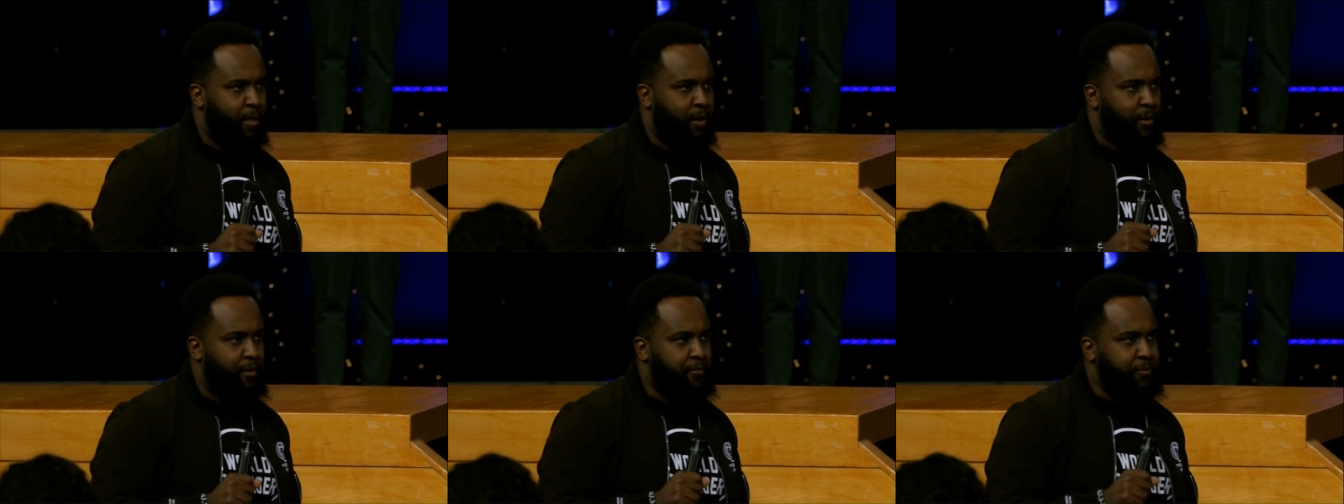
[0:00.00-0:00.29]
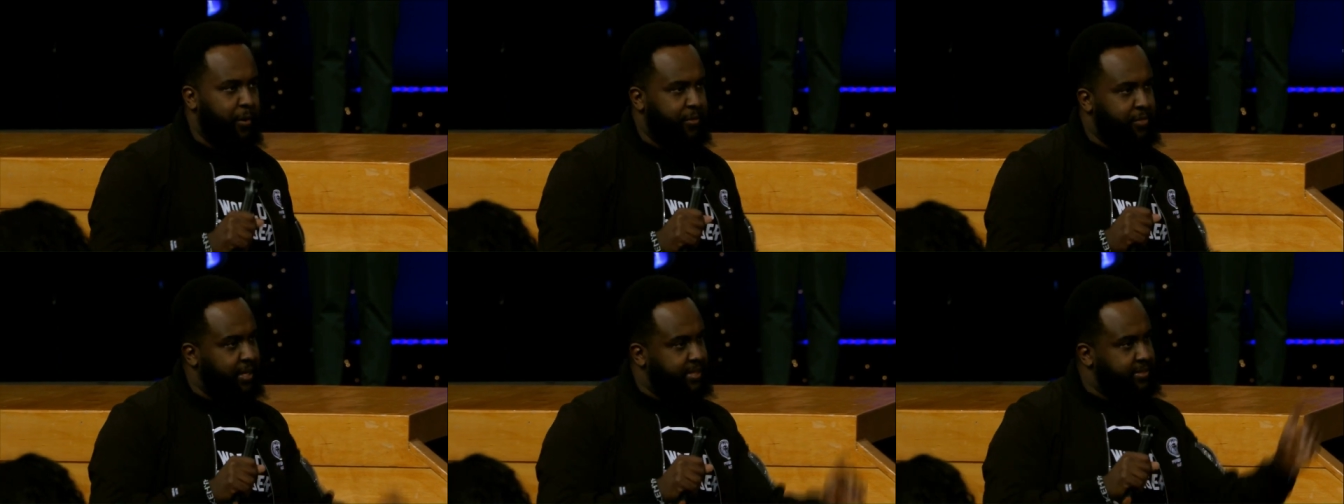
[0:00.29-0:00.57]

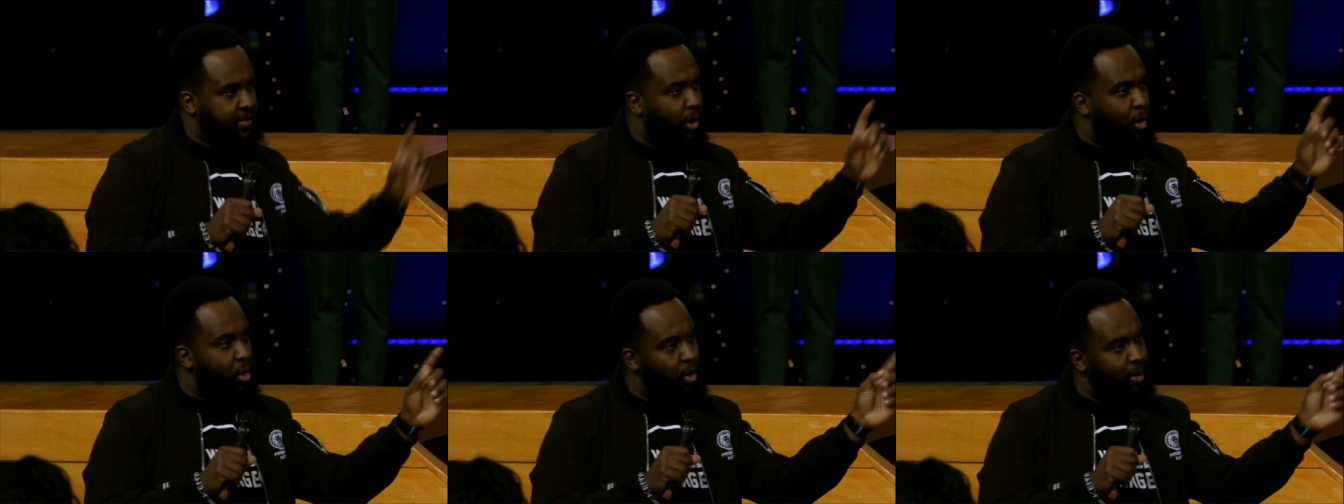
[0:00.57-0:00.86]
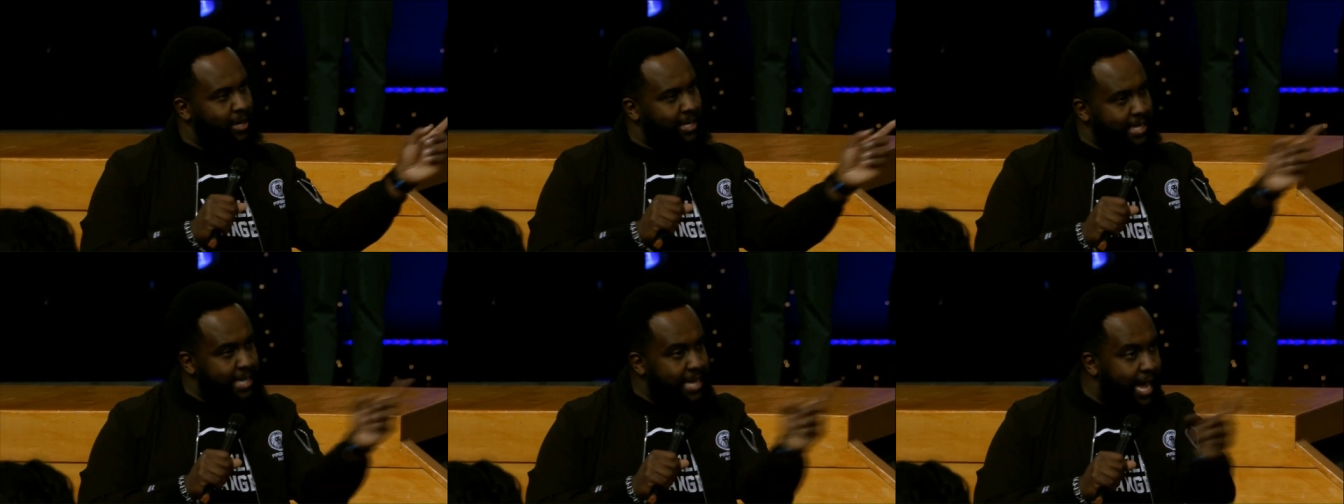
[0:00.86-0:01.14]
For this whole
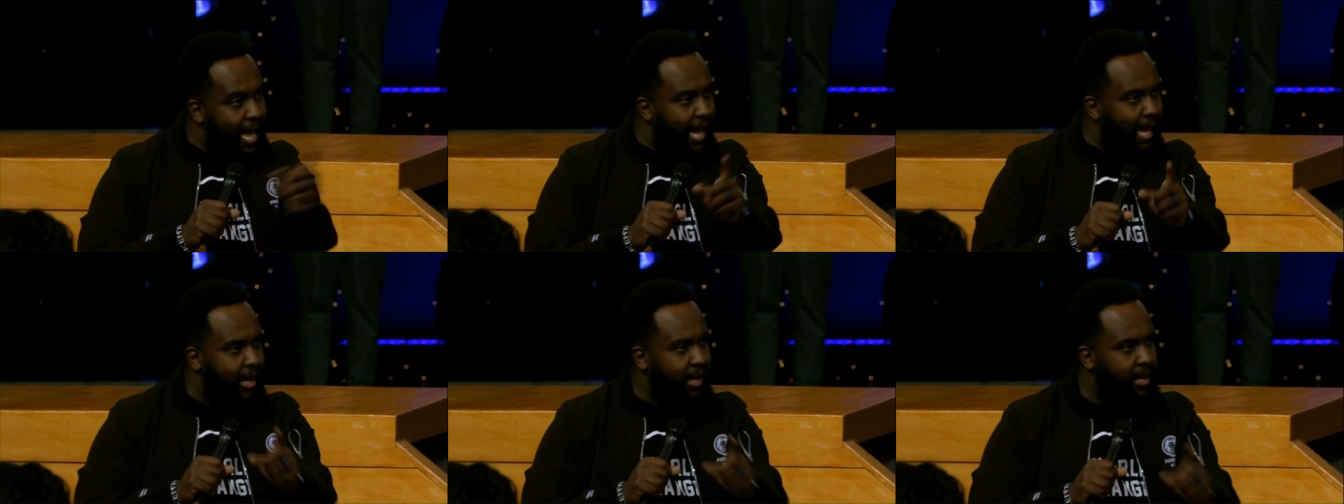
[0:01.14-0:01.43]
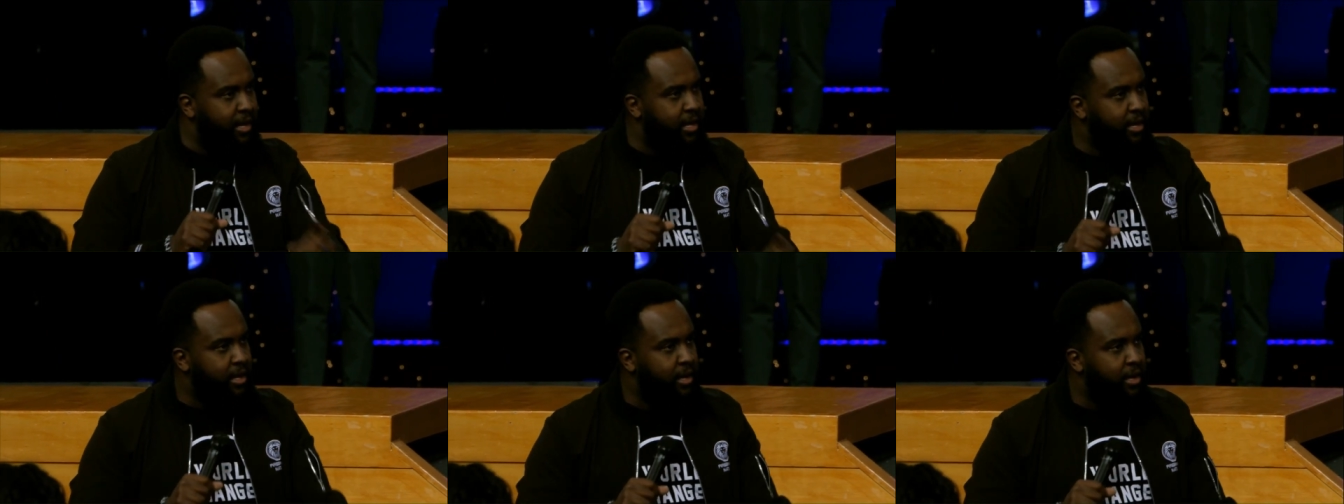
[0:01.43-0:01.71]
year,
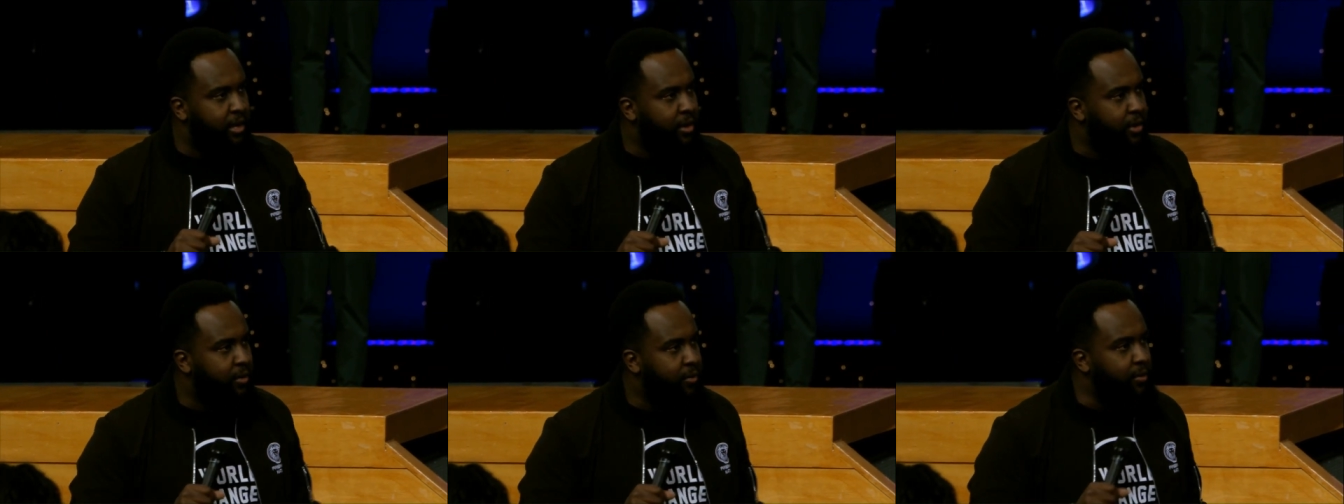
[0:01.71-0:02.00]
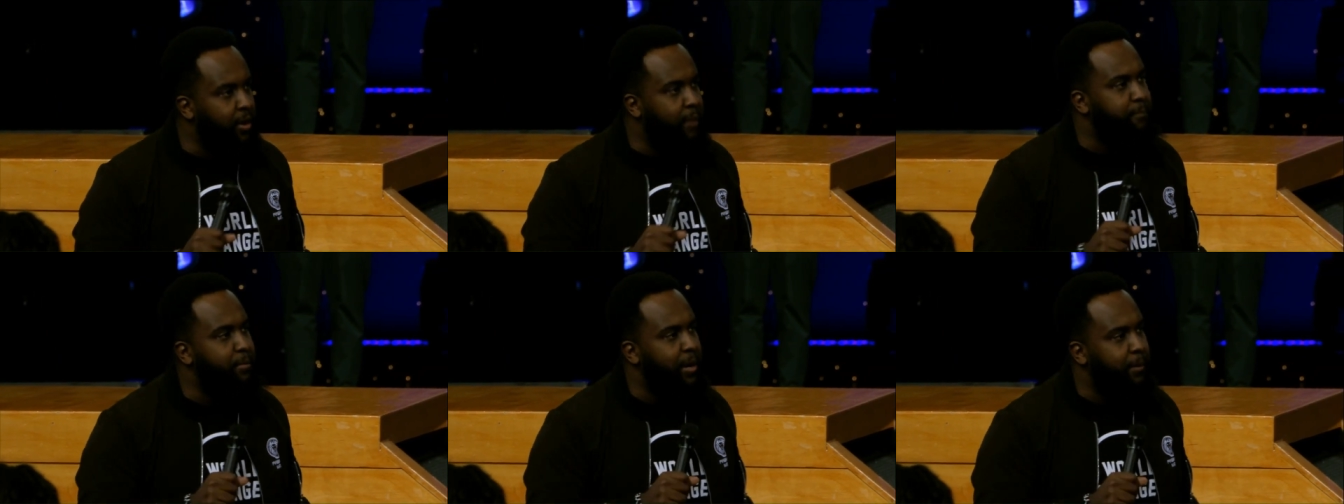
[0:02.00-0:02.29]

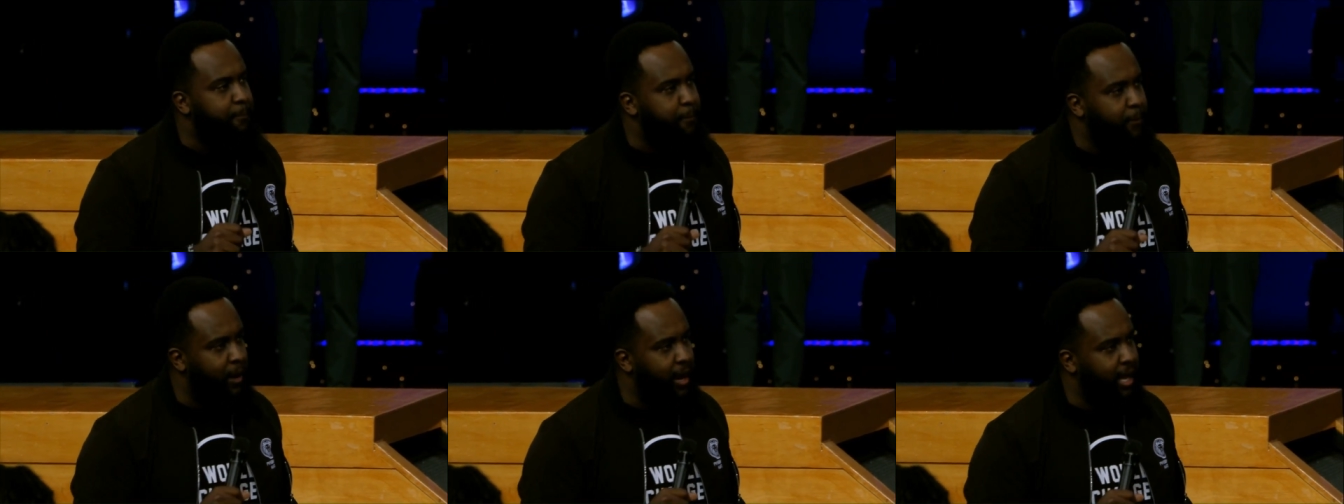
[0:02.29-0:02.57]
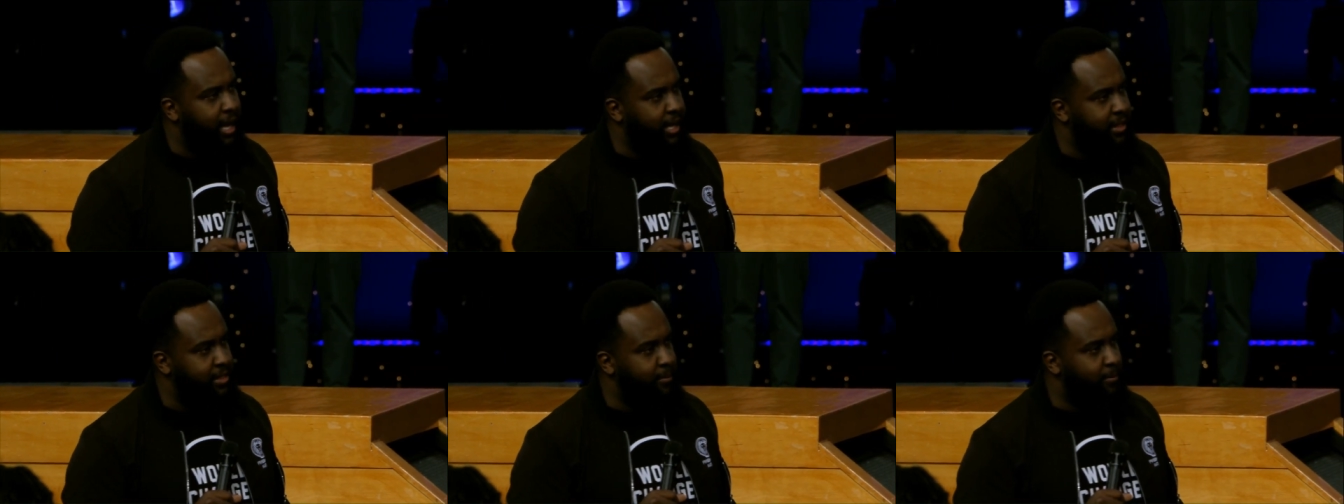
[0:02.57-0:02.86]
we've been
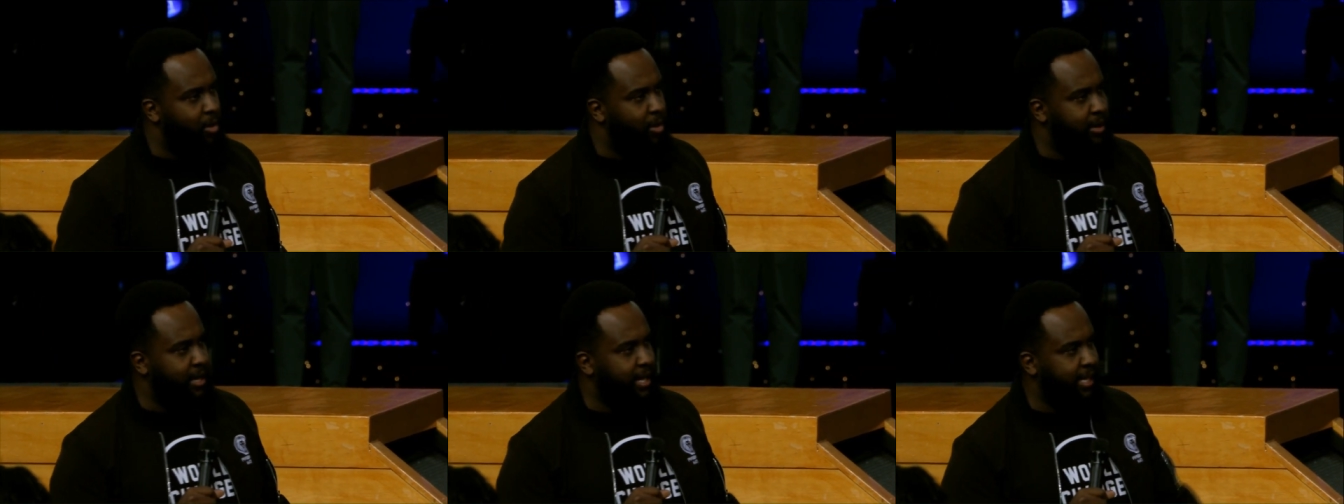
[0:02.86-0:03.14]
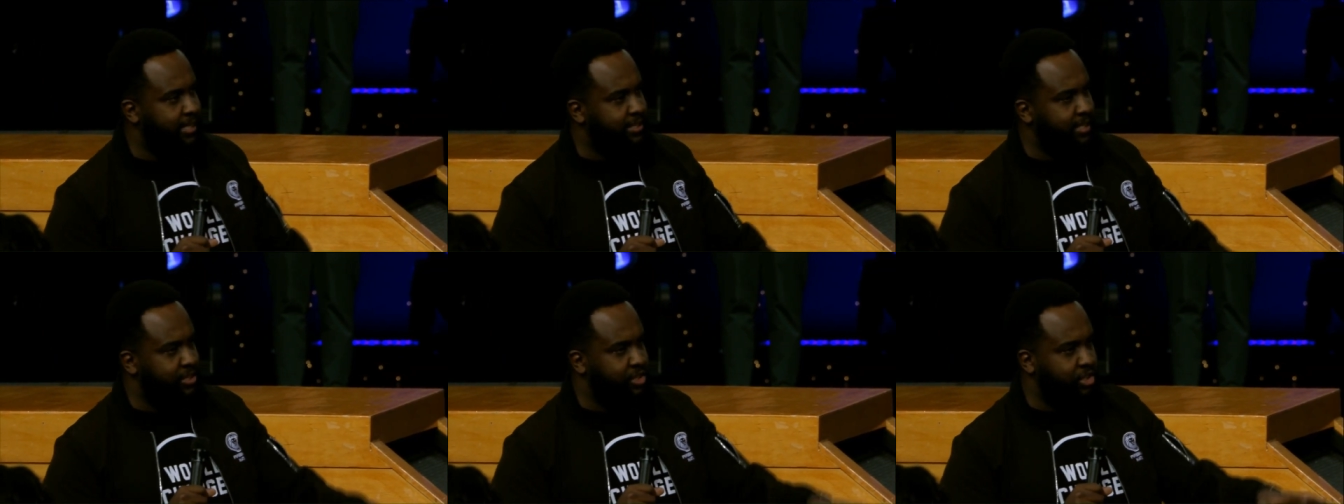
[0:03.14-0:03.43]
praying in the morning
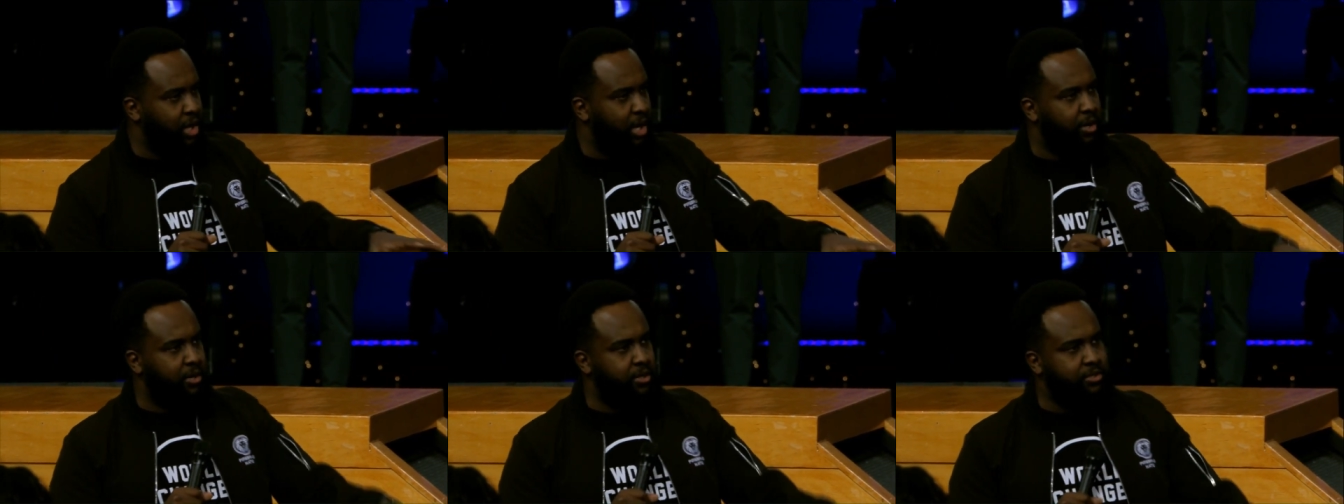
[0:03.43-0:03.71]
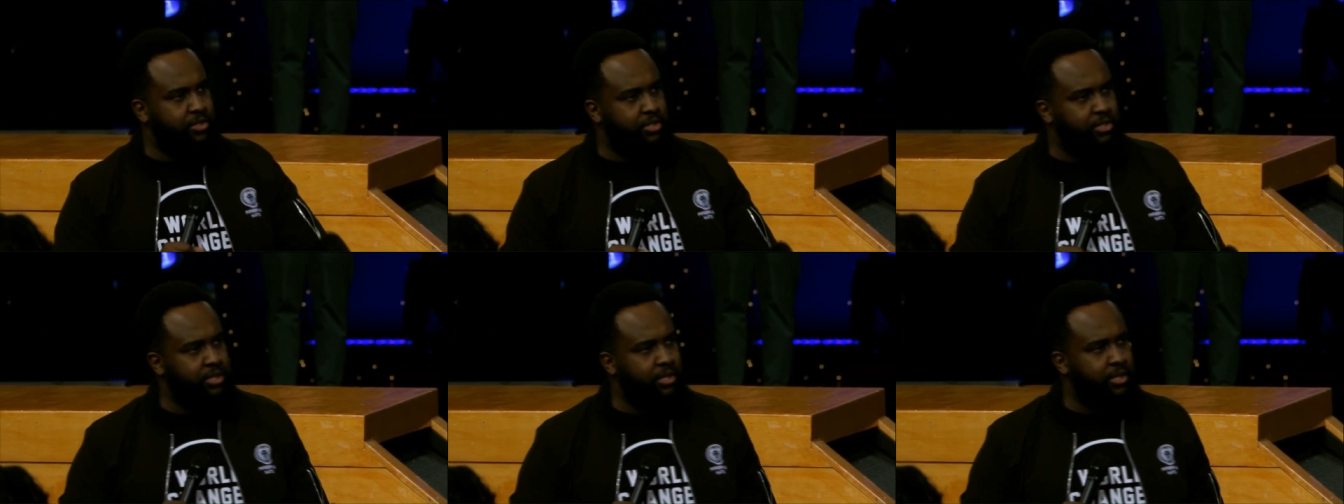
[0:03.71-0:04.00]
as a
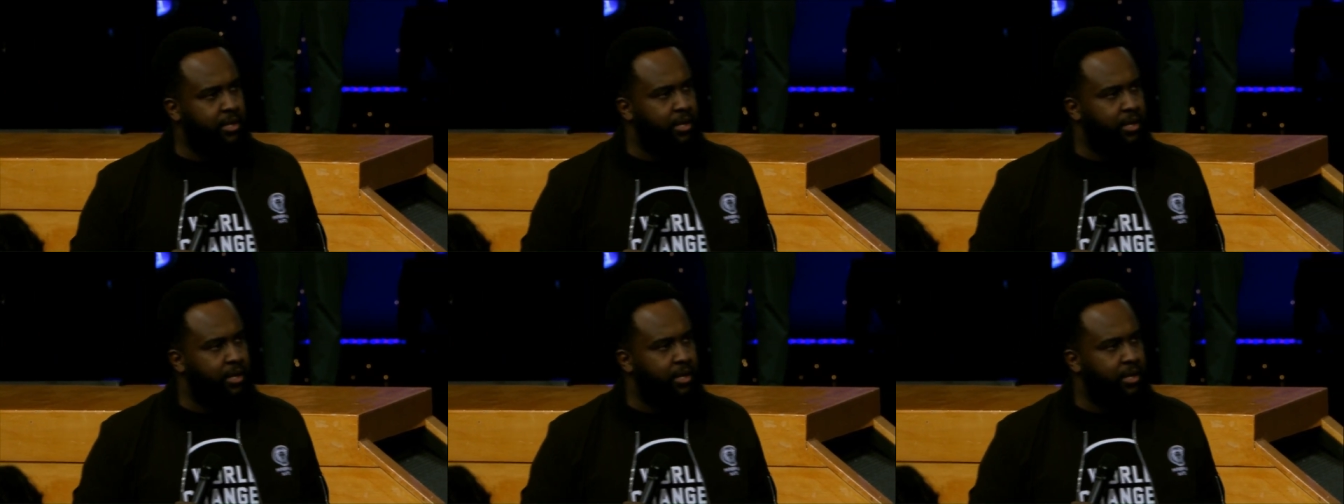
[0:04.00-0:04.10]
church.